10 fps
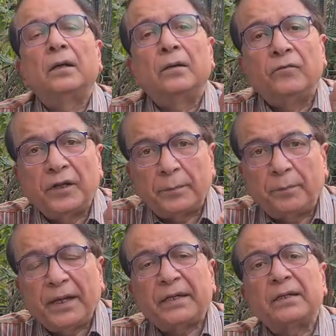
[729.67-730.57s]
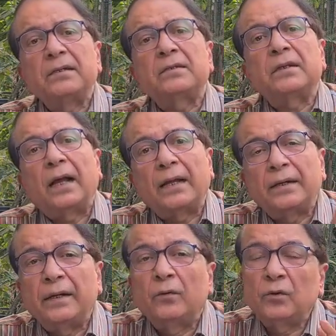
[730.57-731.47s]
with patience
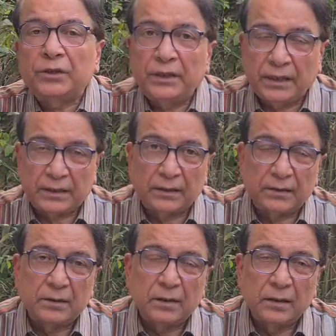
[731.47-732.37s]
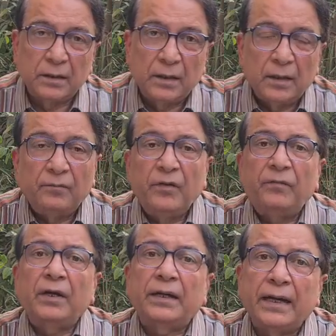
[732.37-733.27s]
and negotiations, we
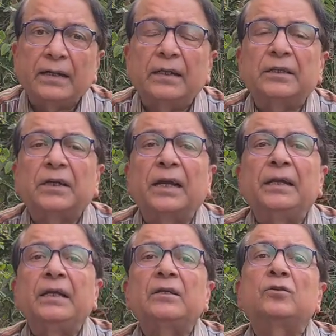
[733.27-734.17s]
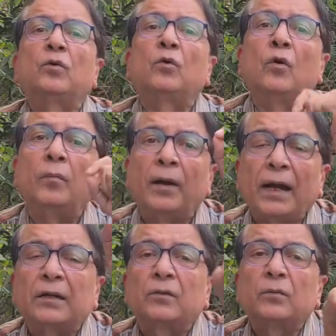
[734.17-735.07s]
will get the Chinese to go
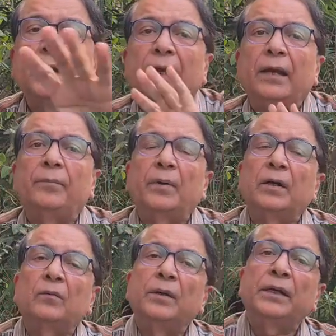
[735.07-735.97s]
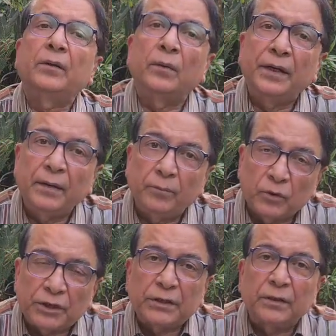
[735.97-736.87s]
back to the April 2020
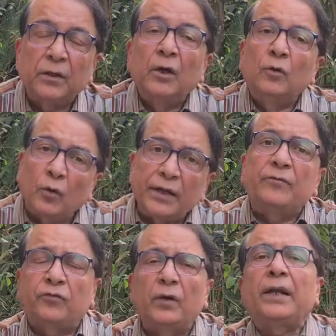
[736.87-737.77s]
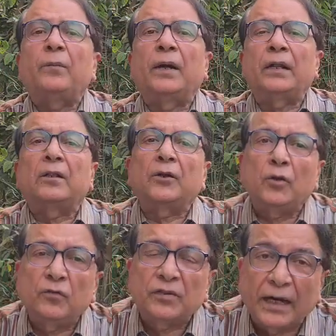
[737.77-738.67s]
position, knowing fully well that
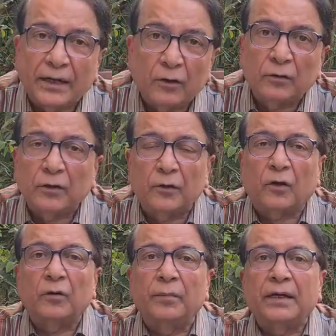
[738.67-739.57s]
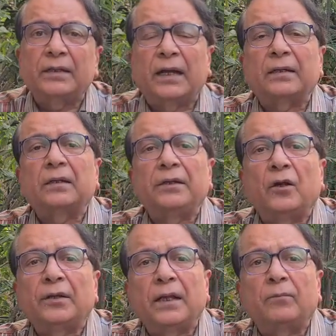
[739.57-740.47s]
you have signed on the document that
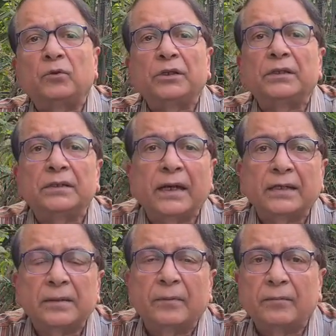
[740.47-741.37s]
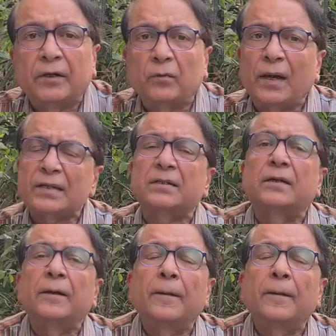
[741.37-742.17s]
their positions are acceptable to us.